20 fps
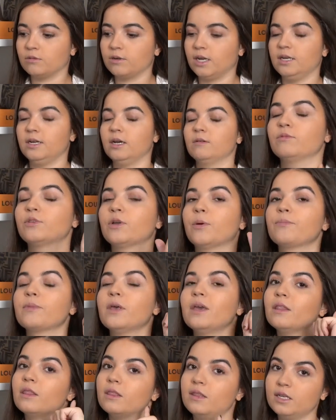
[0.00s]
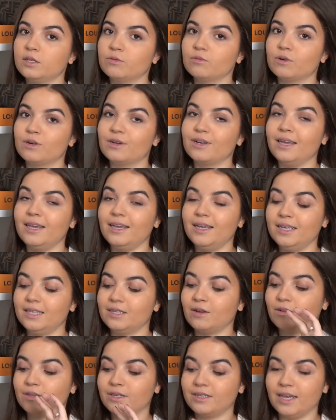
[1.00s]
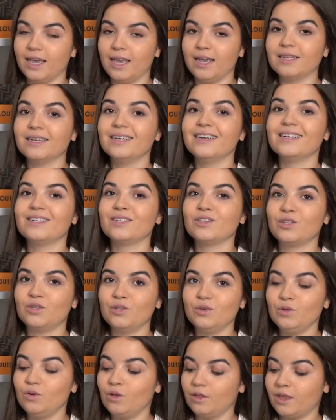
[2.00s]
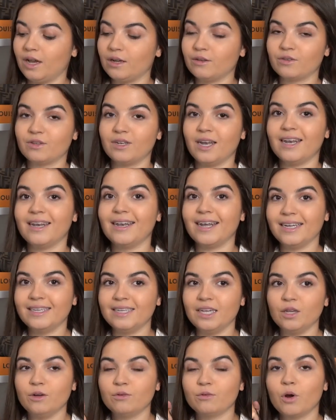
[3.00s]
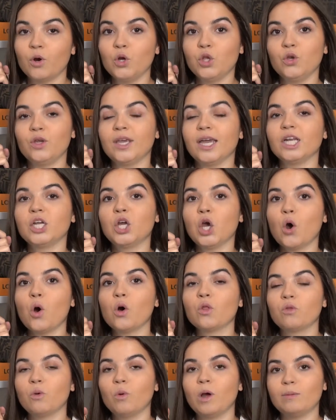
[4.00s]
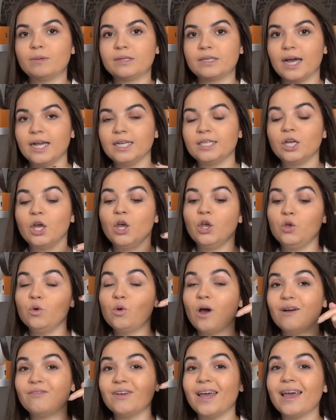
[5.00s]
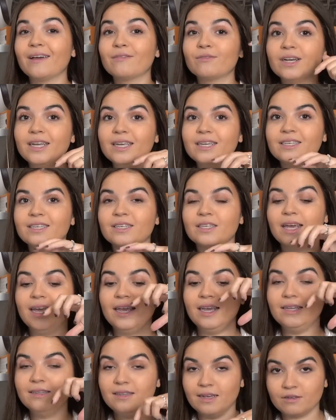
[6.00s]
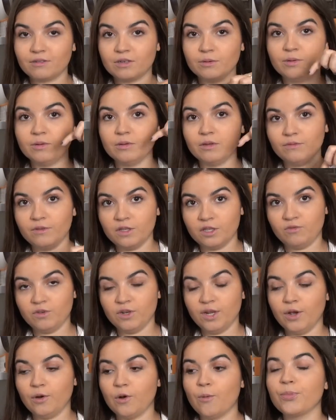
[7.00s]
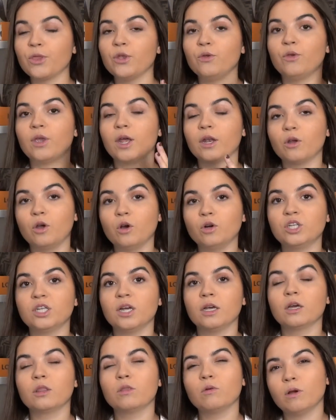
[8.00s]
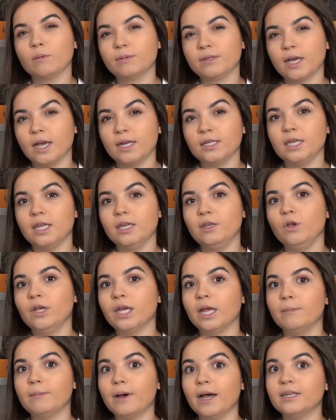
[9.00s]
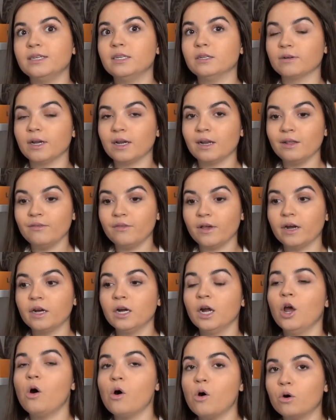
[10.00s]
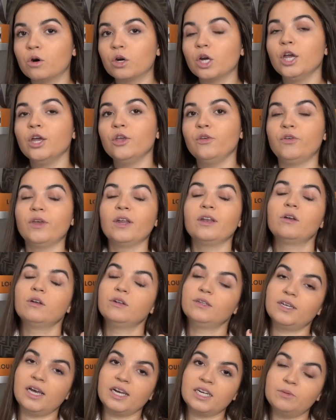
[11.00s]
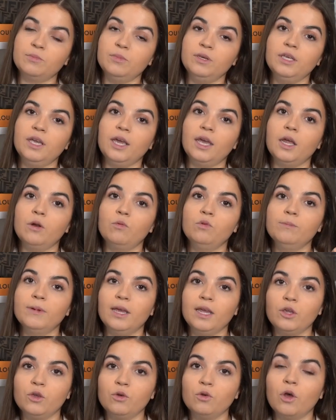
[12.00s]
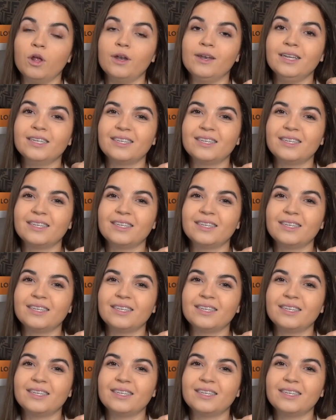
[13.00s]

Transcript: right now. So this one is on sale, 2,090 euro. You can go on the website. You have every links in the description of this video. You can go check on the website and you can buy directly there, or you can contact me and we make you an